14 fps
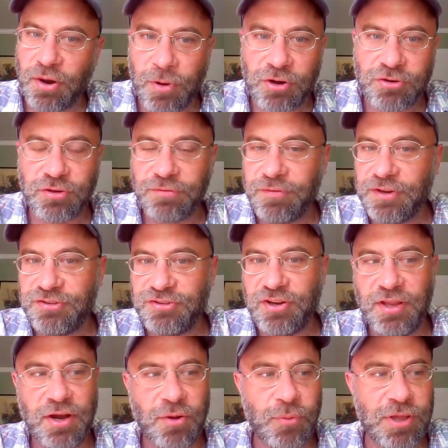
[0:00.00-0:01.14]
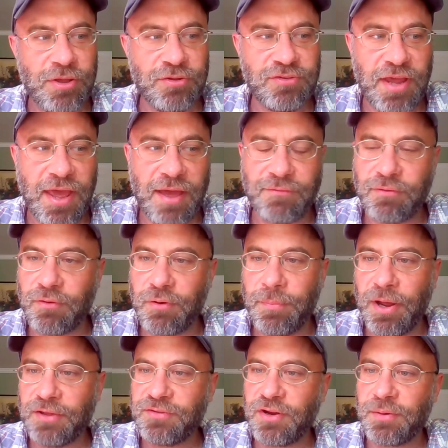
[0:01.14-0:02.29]
Commercial fishing, we used to have a
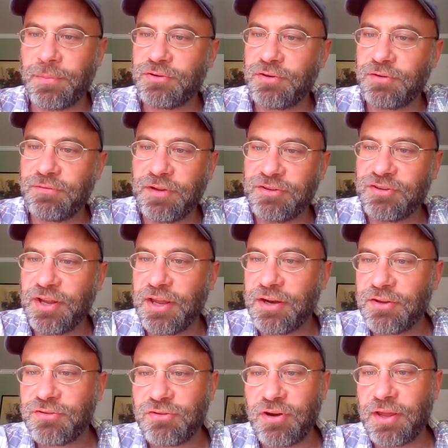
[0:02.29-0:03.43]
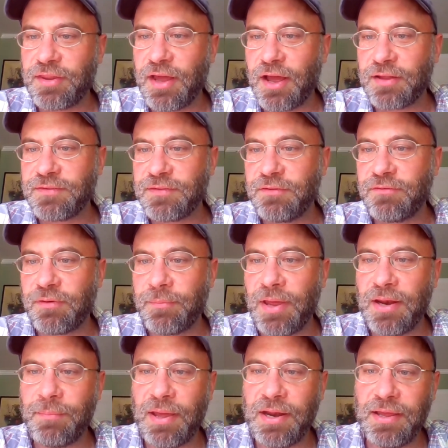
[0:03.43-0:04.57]
robust commercial fishing industry on the Hudson for
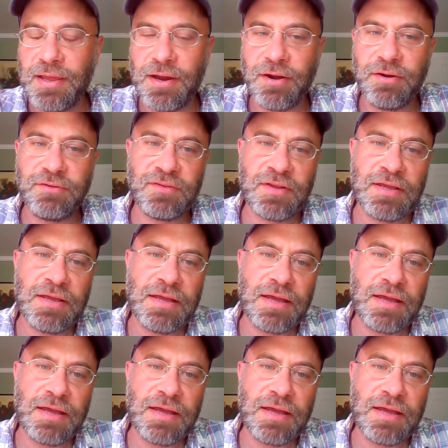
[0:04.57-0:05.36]
many, many years.